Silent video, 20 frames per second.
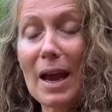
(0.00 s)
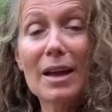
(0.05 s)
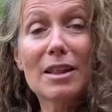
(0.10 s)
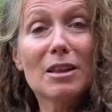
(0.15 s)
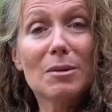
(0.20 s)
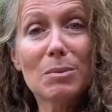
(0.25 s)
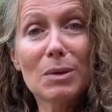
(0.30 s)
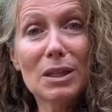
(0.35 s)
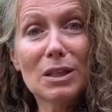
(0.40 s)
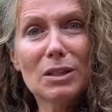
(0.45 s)
add
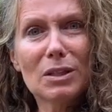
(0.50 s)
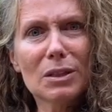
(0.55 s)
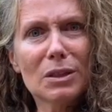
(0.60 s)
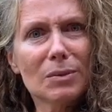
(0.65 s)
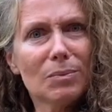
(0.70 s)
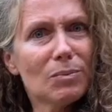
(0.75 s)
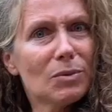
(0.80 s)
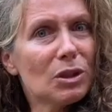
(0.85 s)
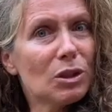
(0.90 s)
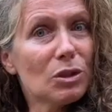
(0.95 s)
them
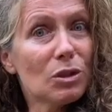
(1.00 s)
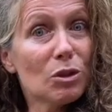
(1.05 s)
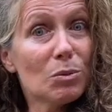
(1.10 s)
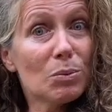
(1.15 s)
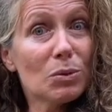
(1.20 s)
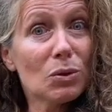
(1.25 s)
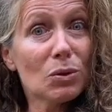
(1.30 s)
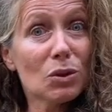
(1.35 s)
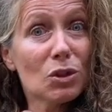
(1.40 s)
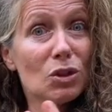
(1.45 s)
into
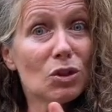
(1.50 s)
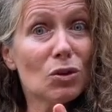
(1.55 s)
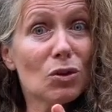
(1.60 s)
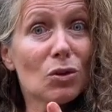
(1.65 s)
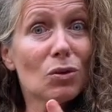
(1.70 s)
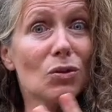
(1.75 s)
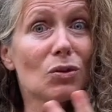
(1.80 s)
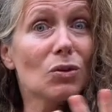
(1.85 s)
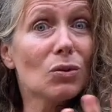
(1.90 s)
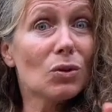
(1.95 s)
soups or
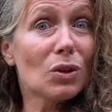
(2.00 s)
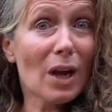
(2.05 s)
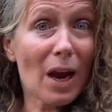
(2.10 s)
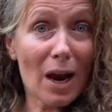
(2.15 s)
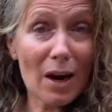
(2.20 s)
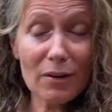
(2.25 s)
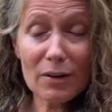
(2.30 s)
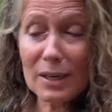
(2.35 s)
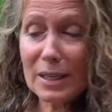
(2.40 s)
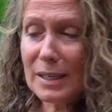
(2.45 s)
stews or
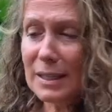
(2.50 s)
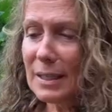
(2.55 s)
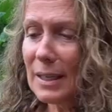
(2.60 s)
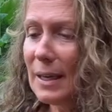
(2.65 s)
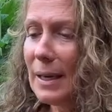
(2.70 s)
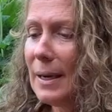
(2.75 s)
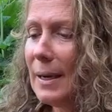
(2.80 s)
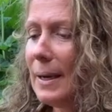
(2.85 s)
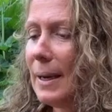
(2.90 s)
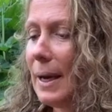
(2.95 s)
curries.
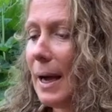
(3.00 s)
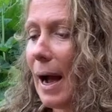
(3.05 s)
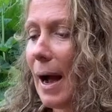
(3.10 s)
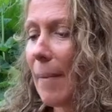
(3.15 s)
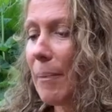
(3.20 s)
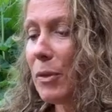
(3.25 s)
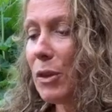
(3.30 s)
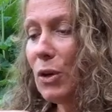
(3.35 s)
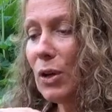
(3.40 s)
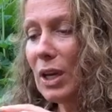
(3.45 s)

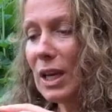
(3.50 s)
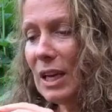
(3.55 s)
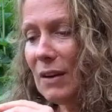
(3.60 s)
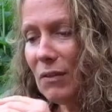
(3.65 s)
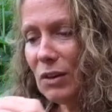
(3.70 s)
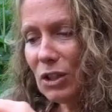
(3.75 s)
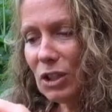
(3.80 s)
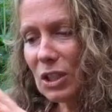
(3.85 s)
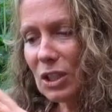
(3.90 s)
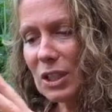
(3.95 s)
You can
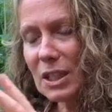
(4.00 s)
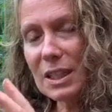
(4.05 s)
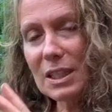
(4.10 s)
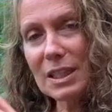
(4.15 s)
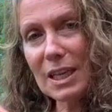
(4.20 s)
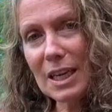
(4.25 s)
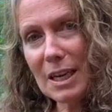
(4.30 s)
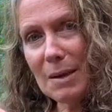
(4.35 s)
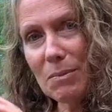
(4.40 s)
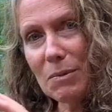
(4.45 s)
even just
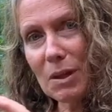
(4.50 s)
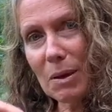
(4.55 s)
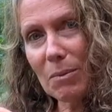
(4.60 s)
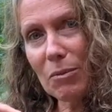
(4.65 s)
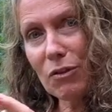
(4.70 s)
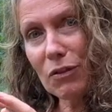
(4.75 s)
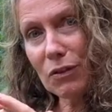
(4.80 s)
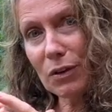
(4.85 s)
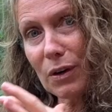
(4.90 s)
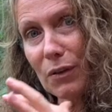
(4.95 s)
steam them
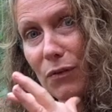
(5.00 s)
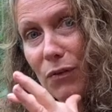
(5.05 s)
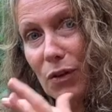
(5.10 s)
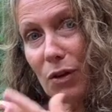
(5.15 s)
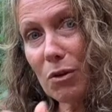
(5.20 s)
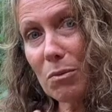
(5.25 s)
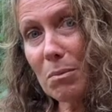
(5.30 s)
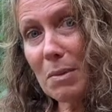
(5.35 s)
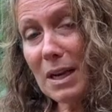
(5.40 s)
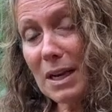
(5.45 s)
for a
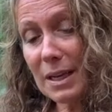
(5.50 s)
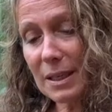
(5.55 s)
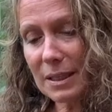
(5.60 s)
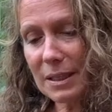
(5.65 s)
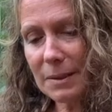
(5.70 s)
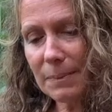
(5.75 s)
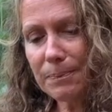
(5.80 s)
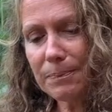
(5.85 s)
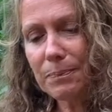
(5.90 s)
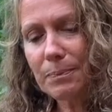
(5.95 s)
few
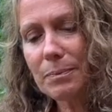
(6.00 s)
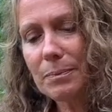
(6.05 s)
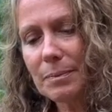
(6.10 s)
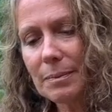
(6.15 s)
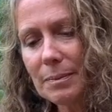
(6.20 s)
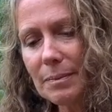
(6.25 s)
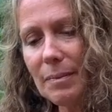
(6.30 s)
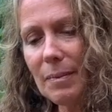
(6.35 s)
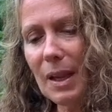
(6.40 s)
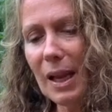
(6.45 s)
minutes.
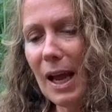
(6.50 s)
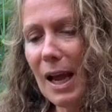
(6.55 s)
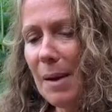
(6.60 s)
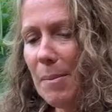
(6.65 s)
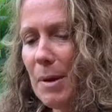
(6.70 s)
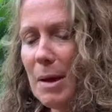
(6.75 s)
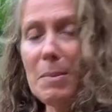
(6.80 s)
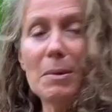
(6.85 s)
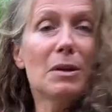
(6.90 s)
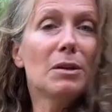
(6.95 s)

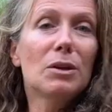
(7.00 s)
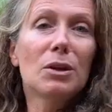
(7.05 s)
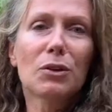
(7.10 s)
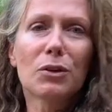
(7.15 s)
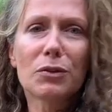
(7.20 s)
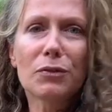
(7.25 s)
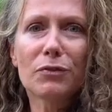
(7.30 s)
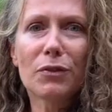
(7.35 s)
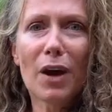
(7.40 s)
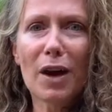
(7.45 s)
Maybe, you
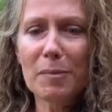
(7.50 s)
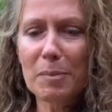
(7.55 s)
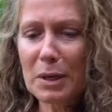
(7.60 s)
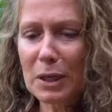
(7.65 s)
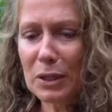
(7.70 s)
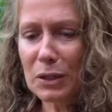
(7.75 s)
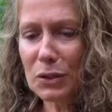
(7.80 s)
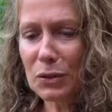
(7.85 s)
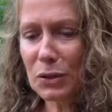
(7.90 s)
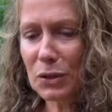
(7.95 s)
know, 5
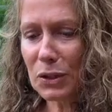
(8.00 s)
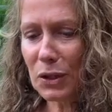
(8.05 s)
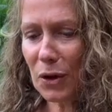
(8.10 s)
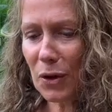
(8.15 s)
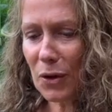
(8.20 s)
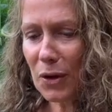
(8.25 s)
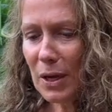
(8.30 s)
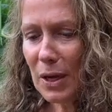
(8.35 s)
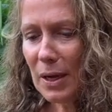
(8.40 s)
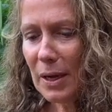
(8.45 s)
minutes or
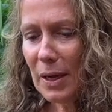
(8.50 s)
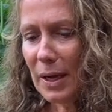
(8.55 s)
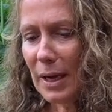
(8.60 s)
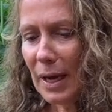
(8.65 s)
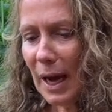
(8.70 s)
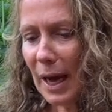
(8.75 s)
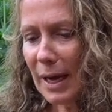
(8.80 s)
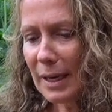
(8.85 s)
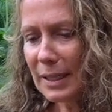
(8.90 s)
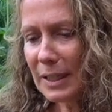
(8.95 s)
so,
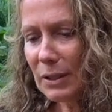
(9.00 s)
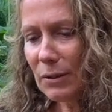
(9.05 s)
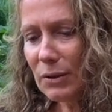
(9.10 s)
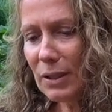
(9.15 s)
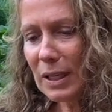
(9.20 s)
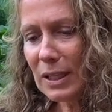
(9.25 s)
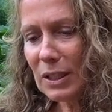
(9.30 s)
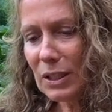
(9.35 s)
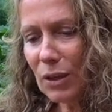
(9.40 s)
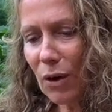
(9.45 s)
until
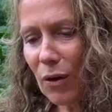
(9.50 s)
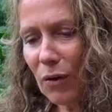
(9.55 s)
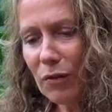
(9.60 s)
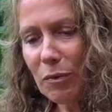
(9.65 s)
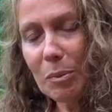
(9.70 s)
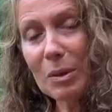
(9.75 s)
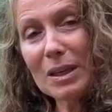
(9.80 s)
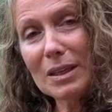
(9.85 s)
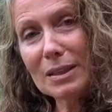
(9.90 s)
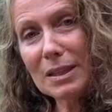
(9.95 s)
they're soft,
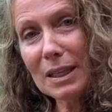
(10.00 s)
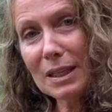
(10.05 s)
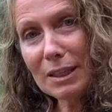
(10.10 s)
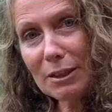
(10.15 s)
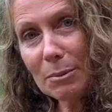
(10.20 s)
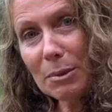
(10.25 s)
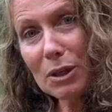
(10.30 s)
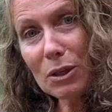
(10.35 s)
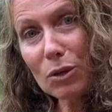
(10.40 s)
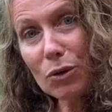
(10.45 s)
because a
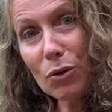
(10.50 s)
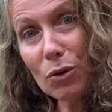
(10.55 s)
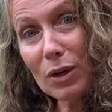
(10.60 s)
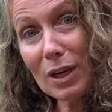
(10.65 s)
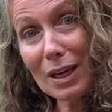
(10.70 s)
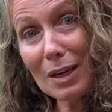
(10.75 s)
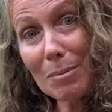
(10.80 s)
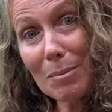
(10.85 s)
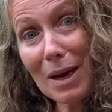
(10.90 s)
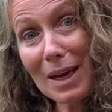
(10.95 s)
little bit of
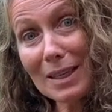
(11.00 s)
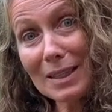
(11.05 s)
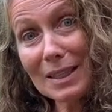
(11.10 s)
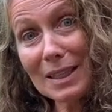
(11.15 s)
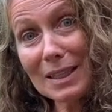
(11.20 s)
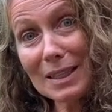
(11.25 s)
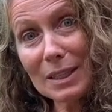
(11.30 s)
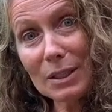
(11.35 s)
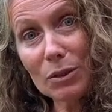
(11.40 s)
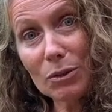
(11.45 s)
cooking makes
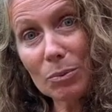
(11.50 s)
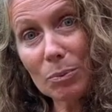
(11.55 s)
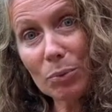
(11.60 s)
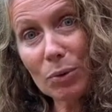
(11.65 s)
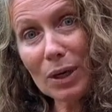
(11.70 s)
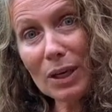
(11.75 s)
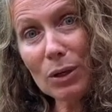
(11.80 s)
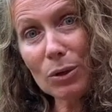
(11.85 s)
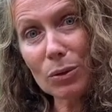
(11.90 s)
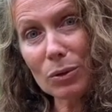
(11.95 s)
these little
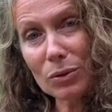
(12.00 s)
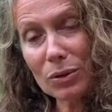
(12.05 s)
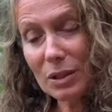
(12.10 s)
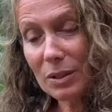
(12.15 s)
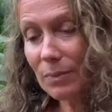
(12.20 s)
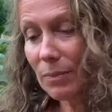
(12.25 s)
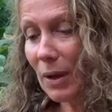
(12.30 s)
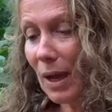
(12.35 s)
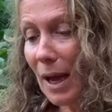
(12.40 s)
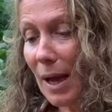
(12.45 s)

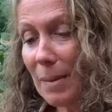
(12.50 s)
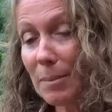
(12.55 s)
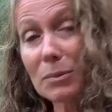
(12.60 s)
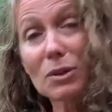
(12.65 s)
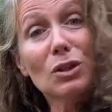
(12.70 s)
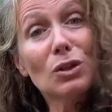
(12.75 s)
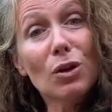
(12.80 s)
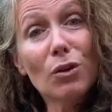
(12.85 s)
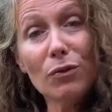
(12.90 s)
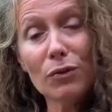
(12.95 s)
prickles
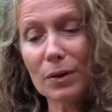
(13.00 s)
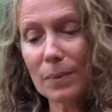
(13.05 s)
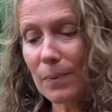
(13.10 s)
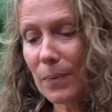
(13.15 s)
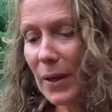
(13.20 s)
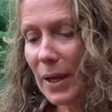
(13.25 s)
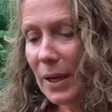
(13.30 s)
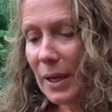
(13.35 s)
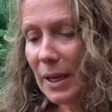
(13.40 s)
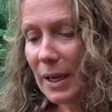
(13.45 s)
soften.
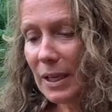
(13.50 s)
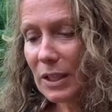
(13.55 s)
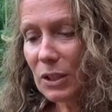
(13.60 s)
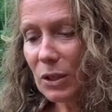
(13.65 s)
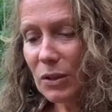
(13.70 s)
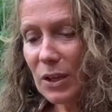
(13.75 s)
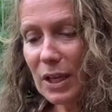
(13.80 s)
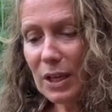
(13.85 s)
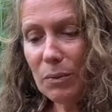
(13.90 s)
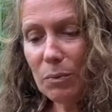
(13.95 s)
So
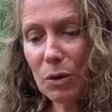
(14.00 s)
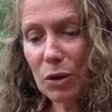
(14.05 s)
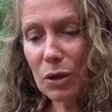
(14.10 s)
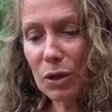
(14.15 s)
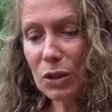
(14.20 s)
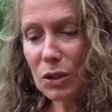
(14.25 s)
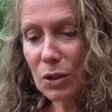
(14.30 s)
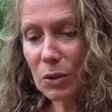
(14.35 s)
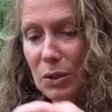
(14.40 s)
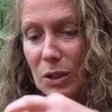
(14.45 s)
then what
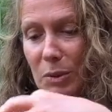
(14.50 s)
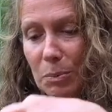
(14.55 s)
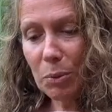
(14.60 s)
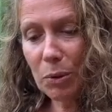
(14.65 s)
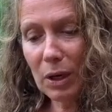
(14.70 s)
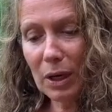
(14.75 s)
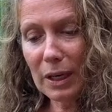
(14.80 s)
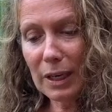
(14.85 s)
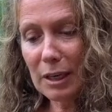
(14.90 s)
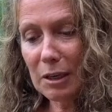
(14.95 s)
you do is you
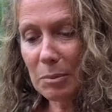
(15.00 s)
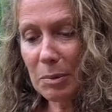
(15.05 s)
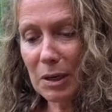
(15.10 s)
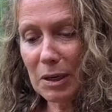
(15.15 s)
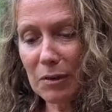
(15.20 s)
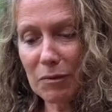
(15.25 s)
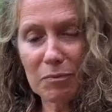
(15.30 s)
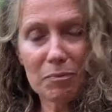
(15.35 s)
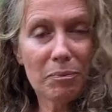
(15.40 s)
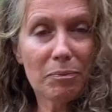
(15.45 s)
put a little bit
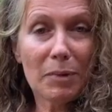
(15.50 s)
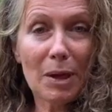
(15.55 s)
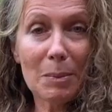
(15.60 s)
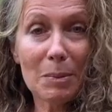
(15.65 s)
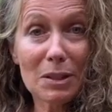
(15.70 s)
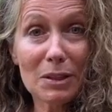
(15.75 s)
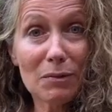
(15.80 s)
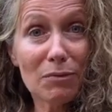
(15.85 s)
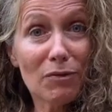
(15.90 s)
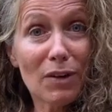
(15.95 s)
of maybe
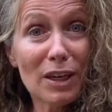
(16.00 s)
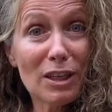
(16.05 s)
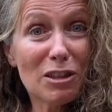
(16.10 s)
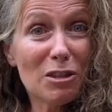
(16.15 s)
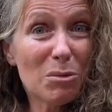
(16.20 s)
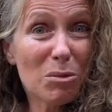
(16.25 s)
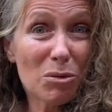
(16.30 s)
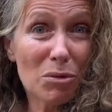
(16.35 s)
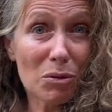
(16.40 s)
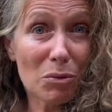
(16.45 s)
some
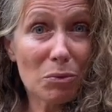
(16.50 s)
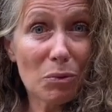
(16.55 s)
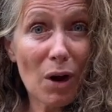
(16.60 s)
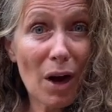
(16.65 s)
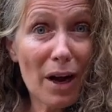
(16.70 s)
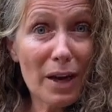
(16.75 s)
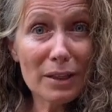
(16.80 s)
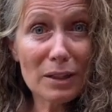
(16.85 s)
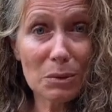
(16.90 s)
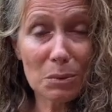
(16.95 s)
vegetables or
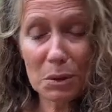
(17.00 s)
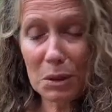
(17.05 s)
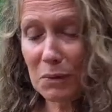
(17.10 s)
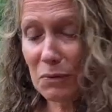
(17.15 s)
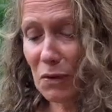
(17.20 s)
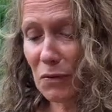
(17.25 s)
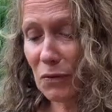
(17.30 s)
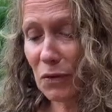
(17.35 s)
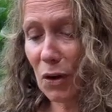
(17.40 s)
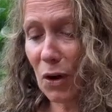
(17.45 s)
rice or
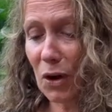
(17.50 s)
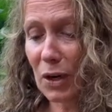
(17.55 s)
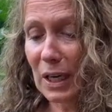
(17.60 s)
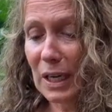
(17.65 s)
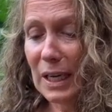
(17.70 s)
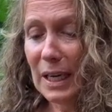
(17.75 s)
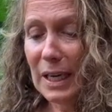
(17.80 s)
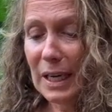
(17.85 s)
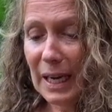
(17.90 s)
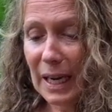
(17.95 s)
whatever you've got
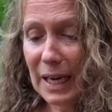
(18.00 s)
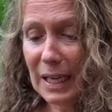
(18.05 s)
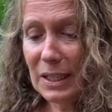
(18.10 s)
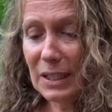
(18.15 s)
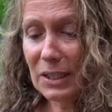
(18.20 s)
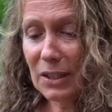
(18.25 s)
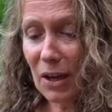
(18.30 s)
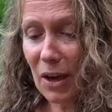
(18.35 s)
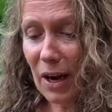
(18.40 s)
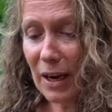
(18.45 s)

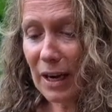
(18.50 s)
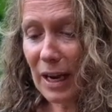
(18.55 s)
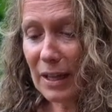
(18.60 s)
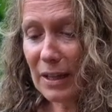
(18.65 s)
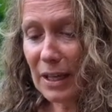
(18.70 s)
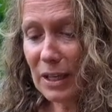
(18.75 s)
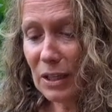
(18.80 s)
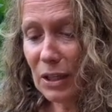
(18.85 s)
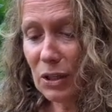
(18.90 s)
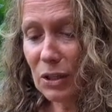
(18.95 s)
inside, and
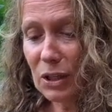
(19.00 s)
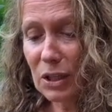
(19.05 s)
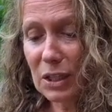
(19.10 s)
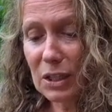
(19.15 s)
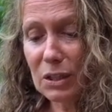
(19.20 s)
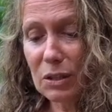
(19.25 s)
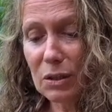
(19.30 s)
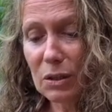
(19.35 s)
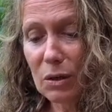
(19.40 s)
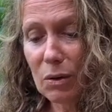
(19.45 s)
then you
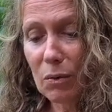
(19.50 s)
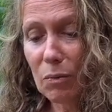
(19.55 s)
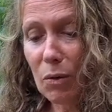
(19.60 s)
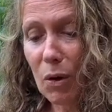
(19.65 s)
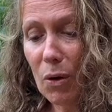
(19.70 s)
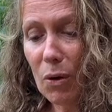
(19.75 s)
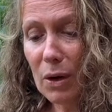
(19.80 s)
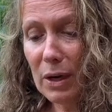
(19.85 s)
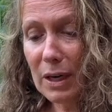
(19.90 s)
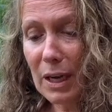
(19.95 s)
just
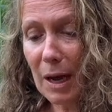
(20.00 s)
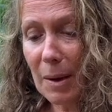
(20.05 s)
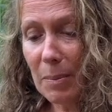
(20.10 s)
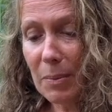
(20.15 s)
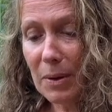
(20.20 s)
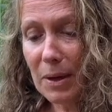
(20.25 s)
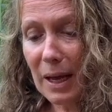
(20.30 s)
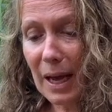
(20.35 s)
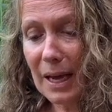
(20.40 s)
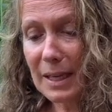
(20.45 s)
roll it up
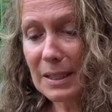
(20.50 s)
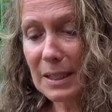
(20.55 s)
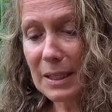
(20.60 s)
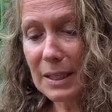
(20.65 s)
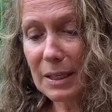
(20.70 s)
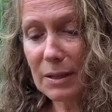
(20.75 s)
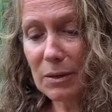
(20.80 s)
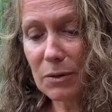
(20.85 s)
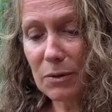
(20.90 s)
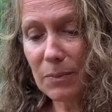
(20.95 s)
as a
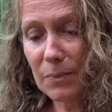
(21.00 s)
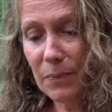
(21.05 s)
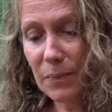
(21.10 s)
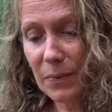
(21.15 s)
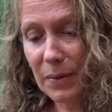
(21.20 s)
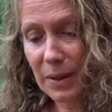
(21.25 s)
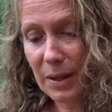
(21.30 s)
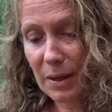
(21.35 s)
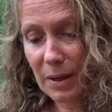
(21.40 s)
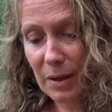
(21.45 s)
little
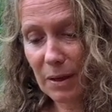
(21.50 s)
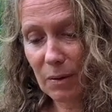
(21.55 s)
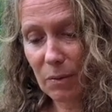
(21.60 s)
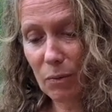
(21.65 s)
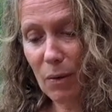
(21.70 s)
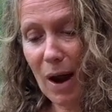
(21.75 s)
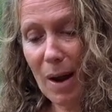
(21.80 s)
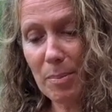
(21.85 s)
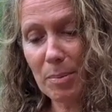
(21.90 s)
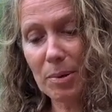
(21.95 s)

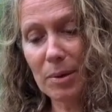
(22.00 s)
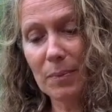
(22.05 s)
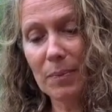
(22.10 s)
wrap